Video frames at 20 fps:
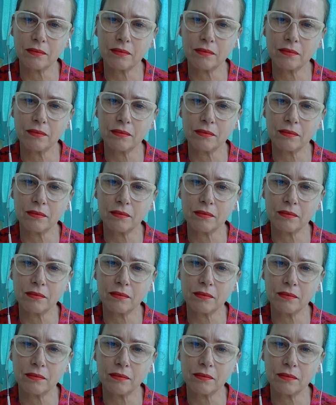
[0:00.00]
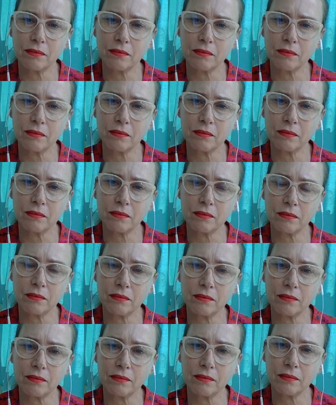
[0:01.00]

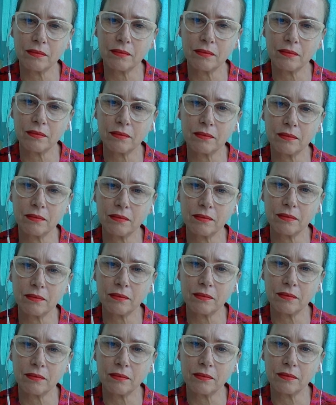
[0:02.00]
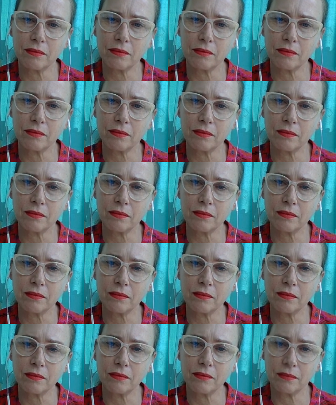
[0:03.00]

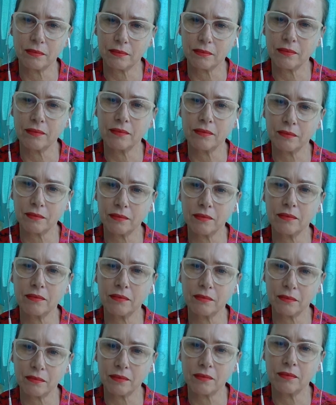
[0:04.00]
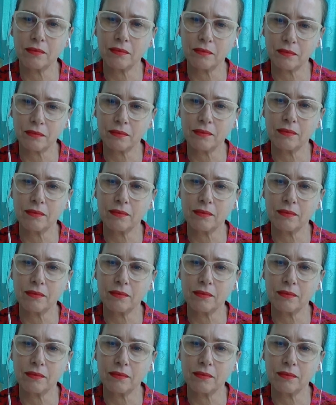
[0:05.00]
[no speech]